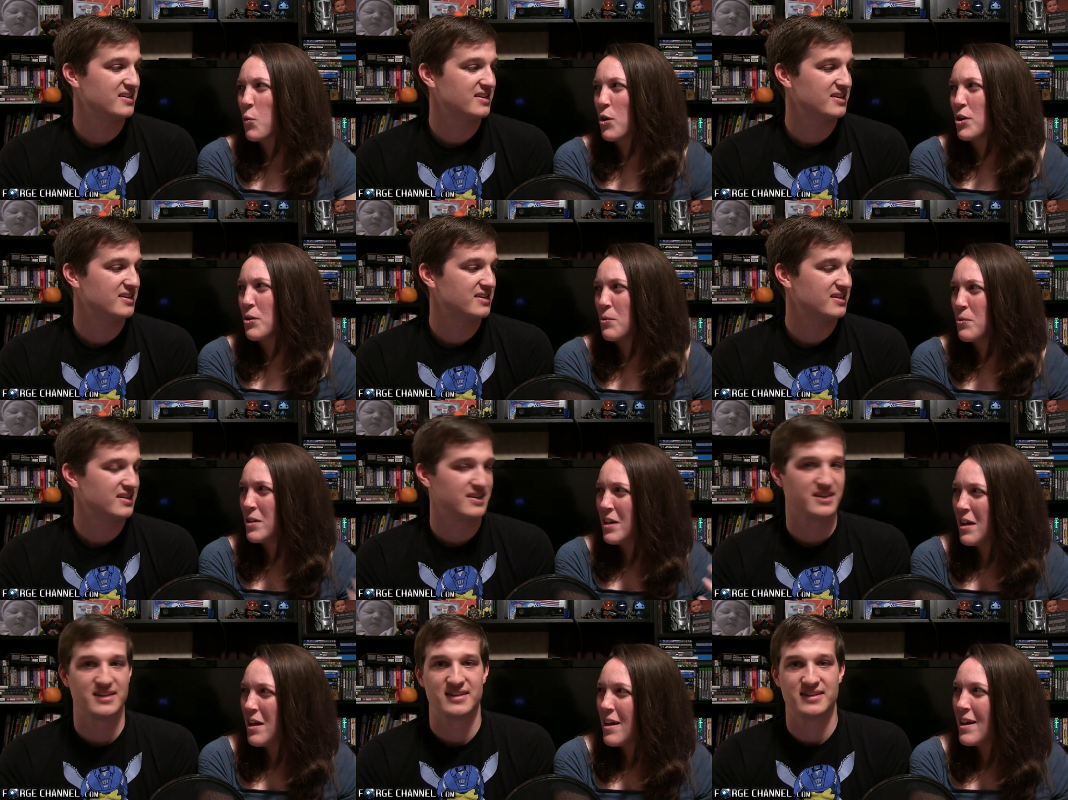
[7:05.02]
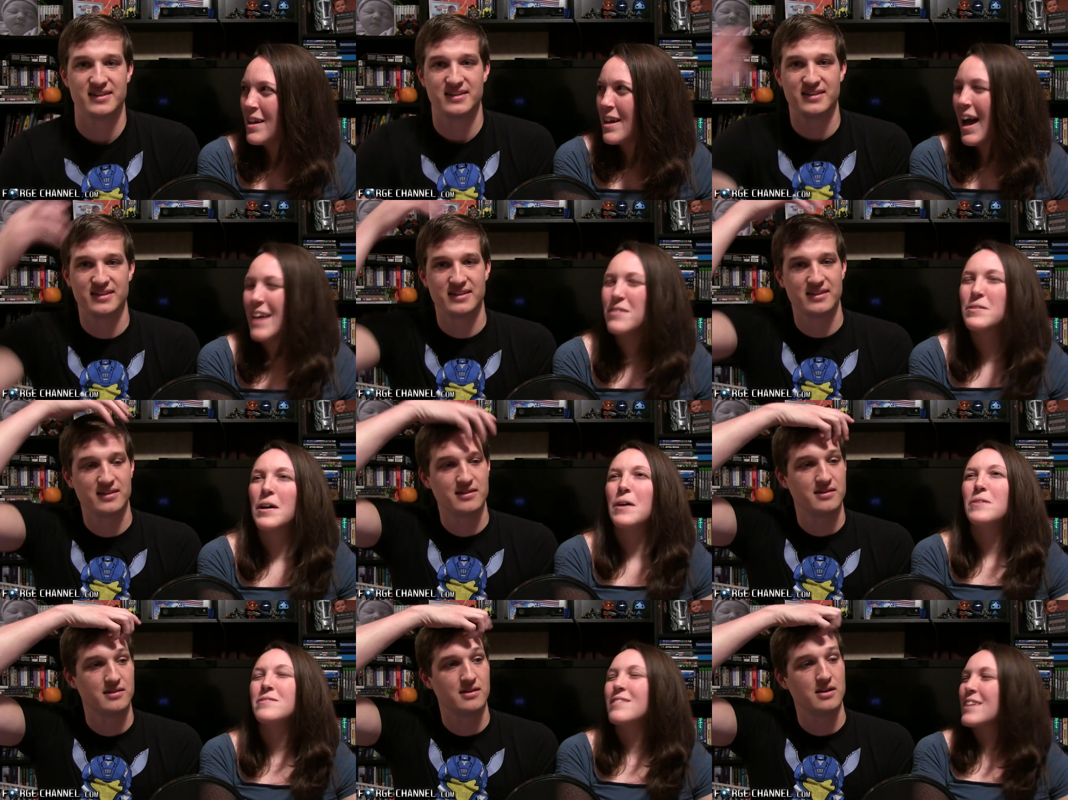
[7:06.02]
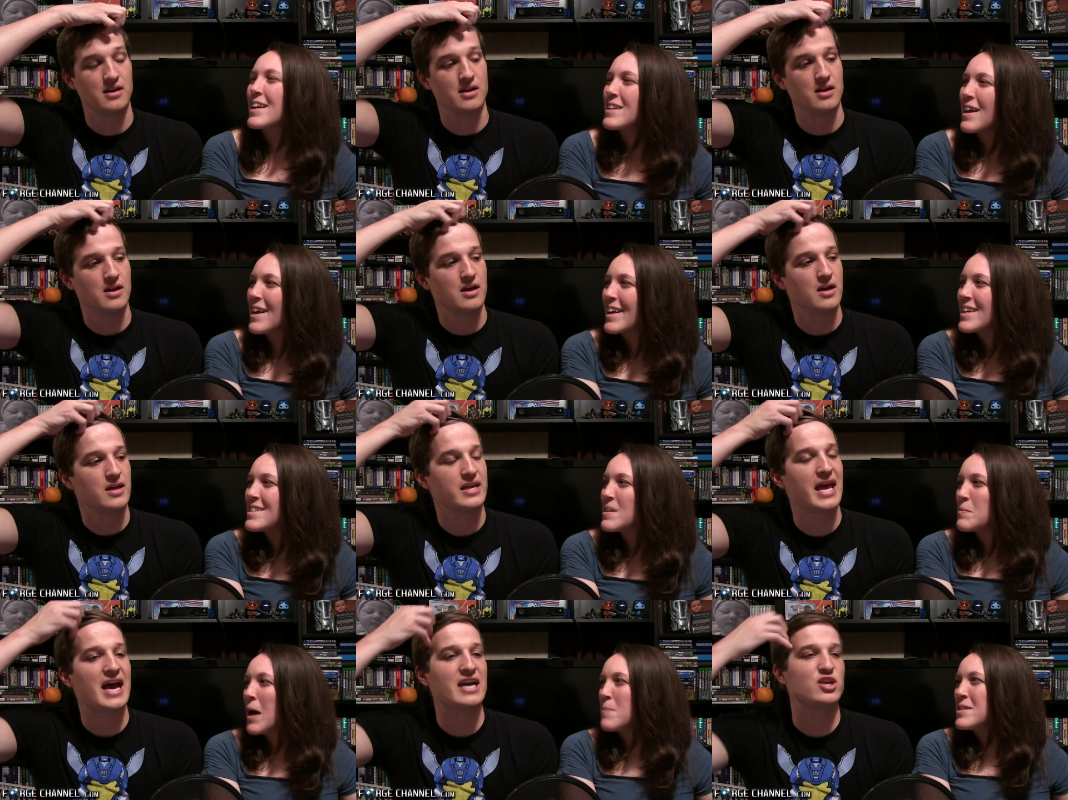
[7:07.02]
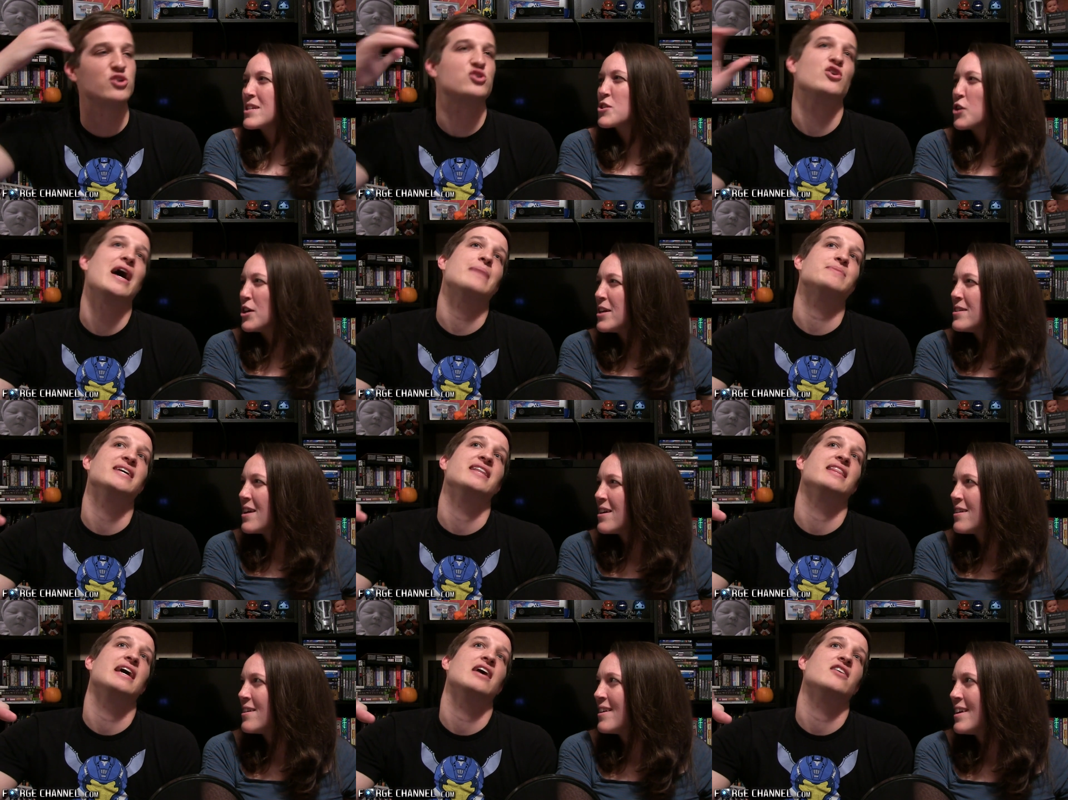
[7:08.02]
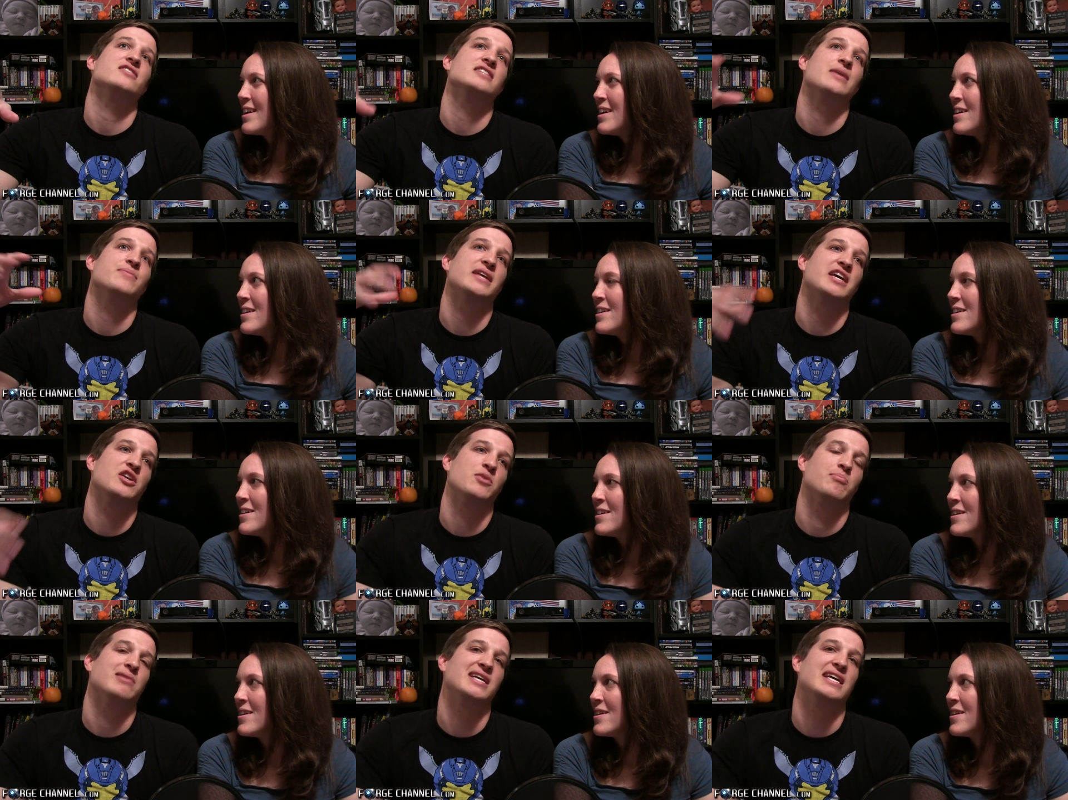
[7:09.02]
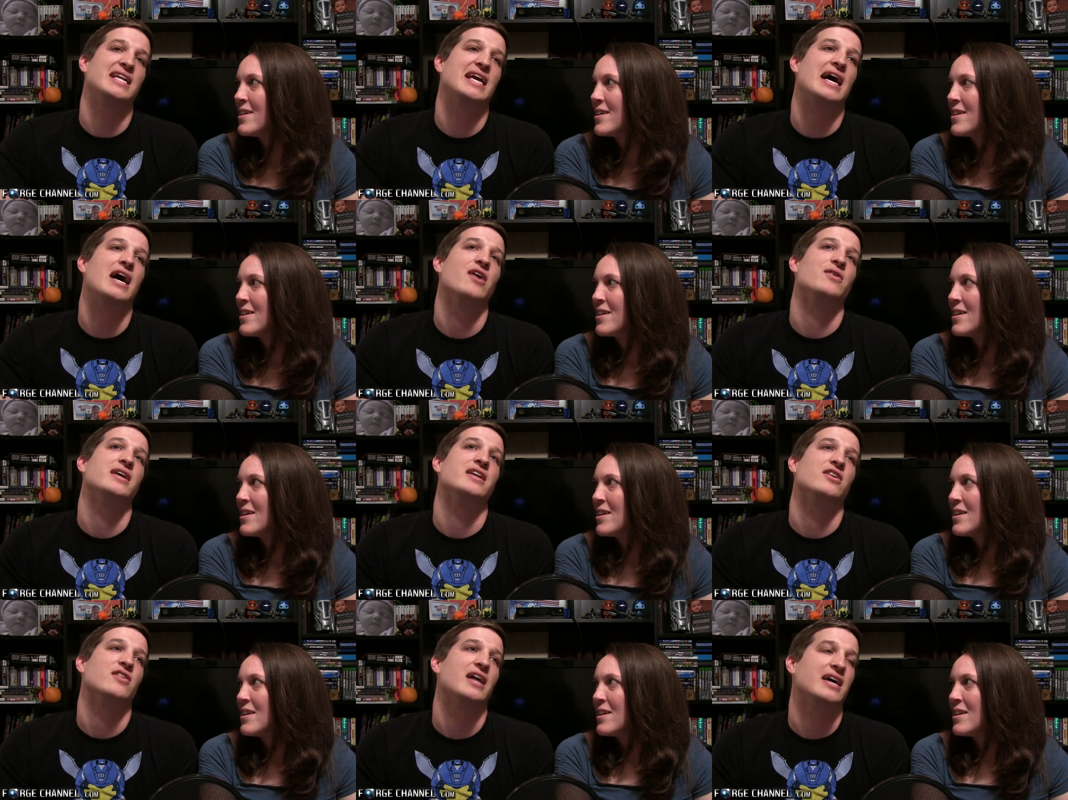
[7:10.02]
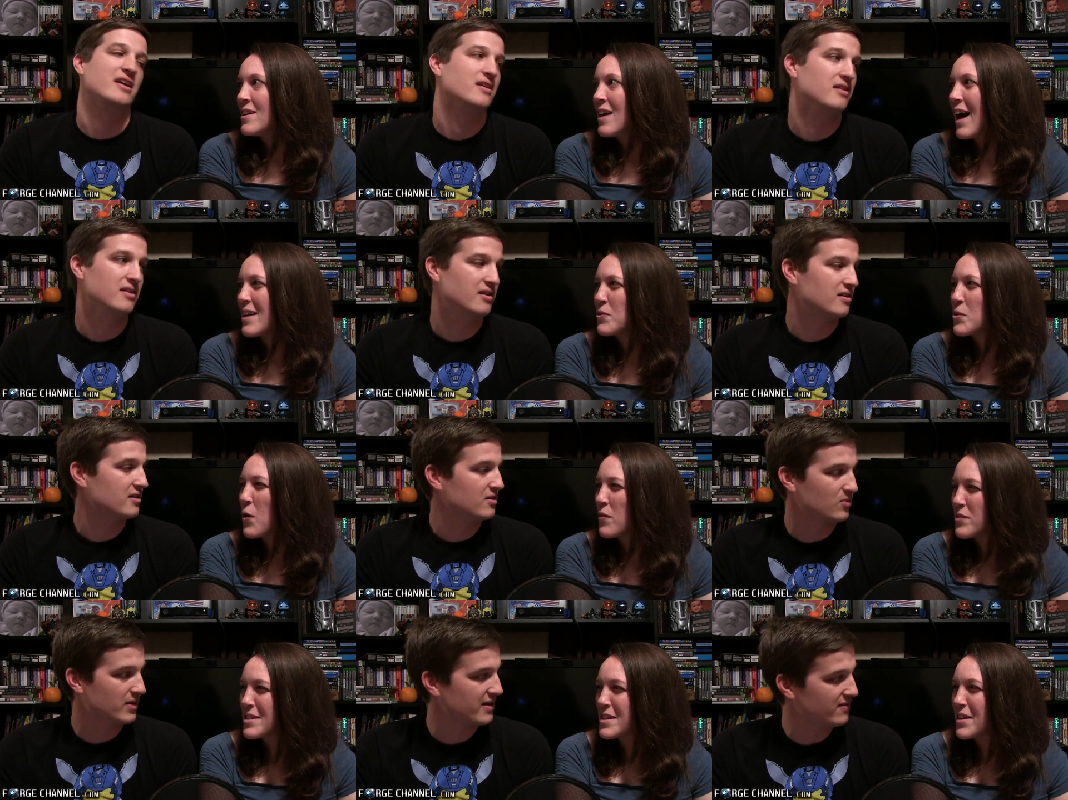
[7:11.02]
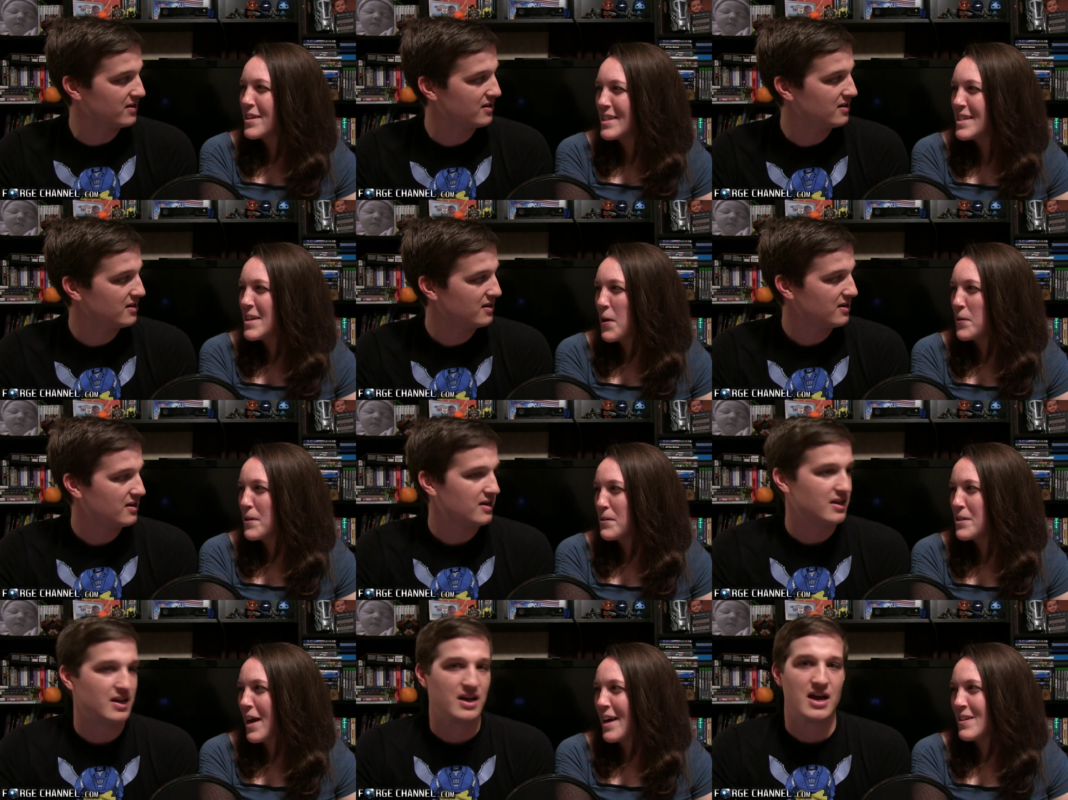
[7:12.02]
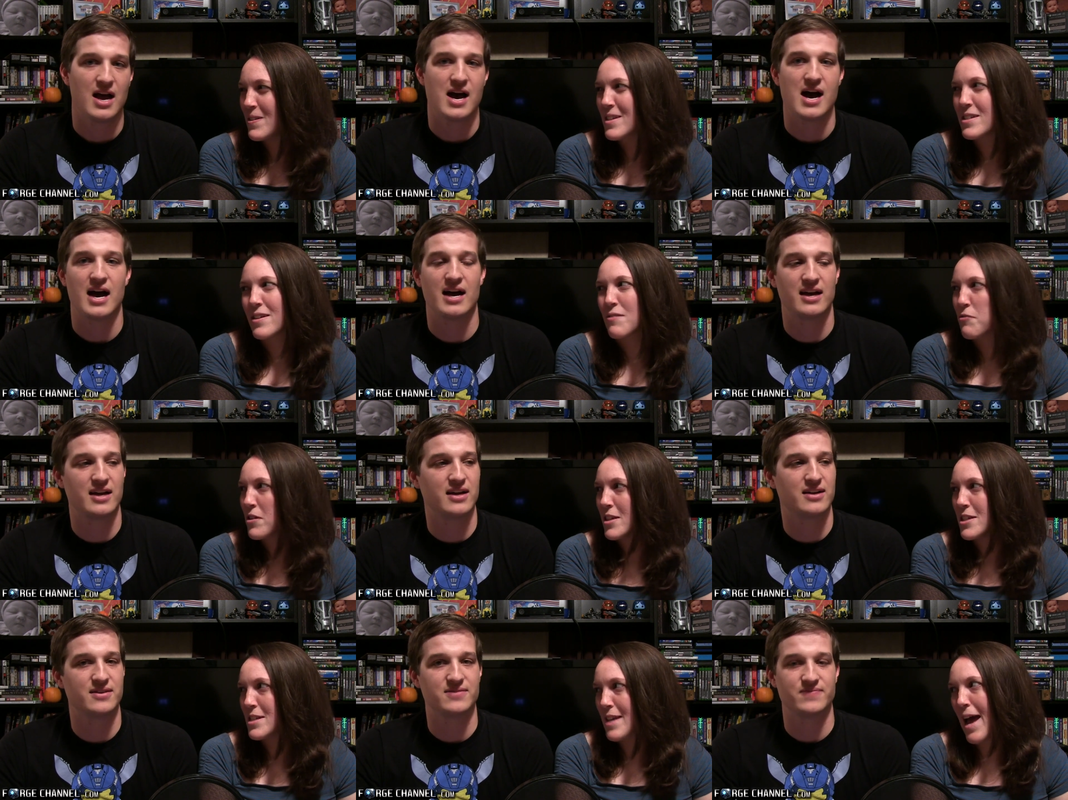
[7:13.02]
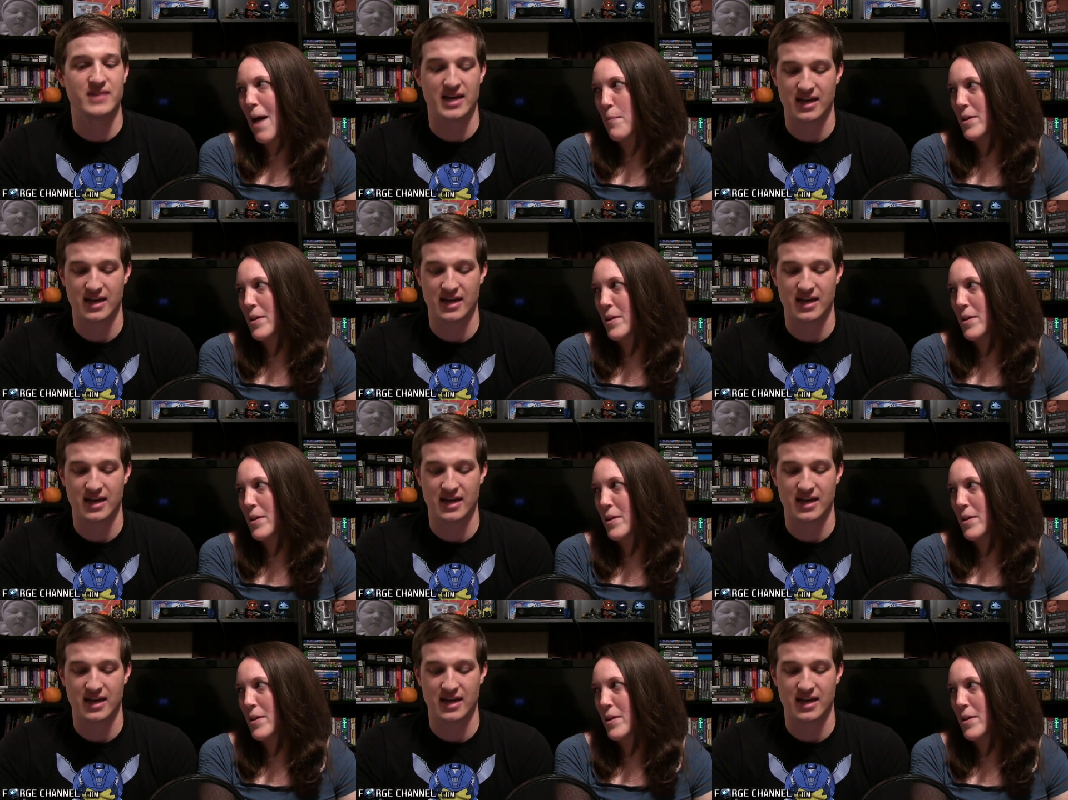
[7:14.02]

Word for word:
Speaker 1: where you I don't know. Like I guess sometimes yeah, you're trapped
Speaker 2: good. in there or something, and you're bleeding out, and you're like, I don't know if uh, it's whatever. good
Speaker 1: to know that you're dying, or it's good for it to just happen.